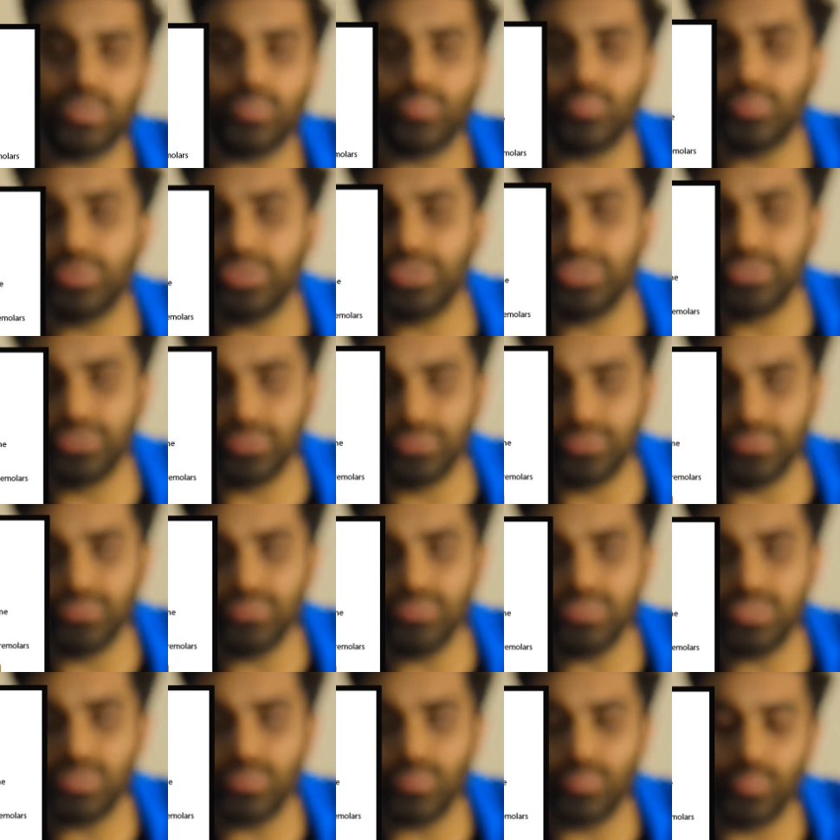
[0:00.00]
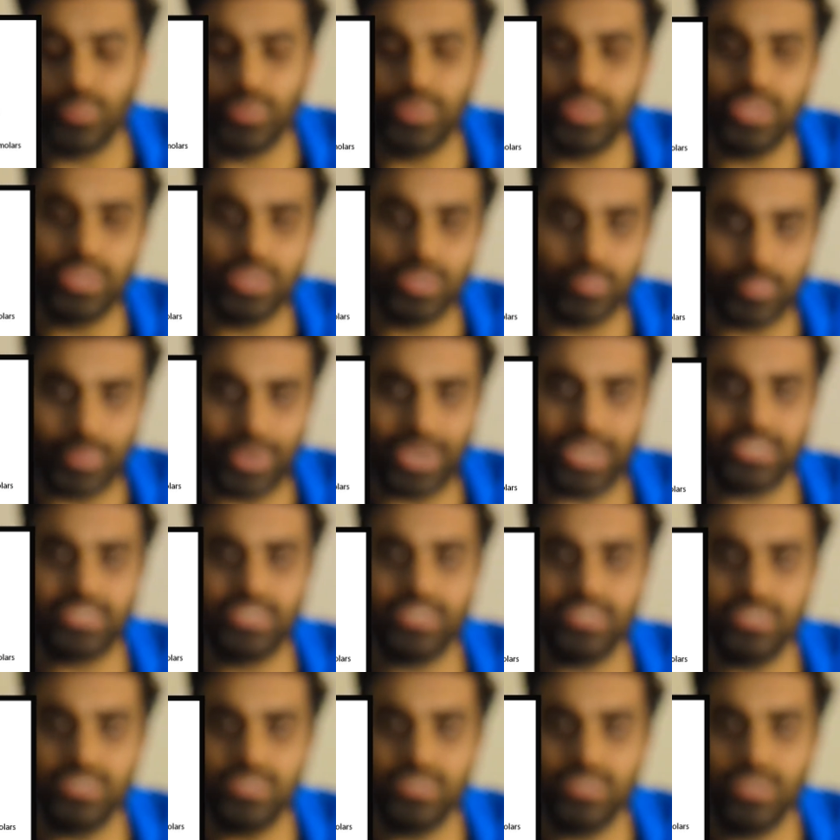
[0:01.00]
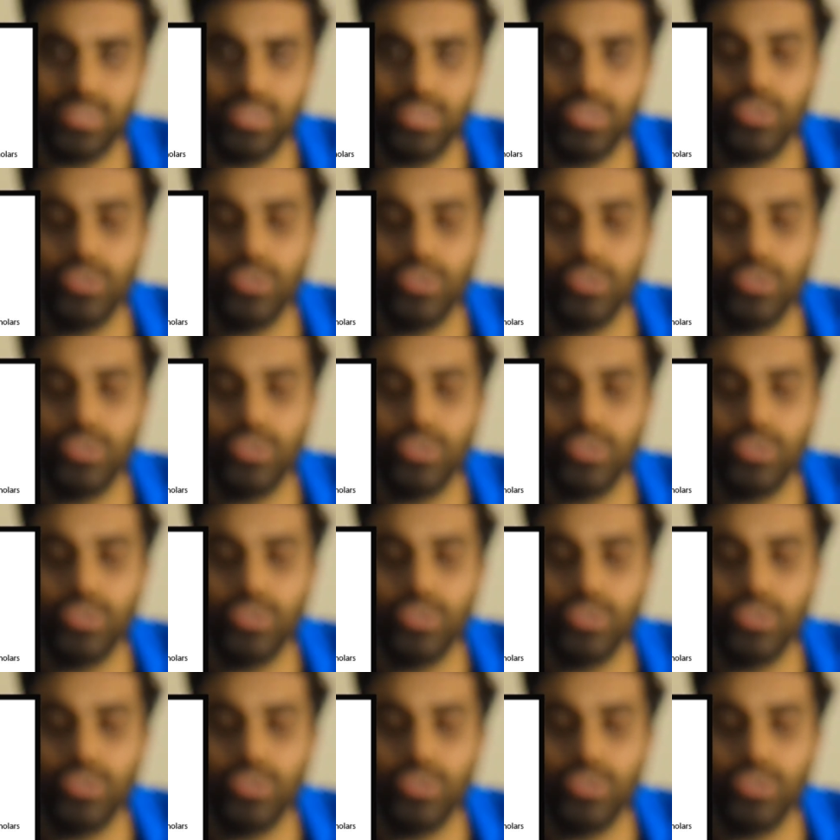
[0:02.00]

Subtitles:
that we use within the practice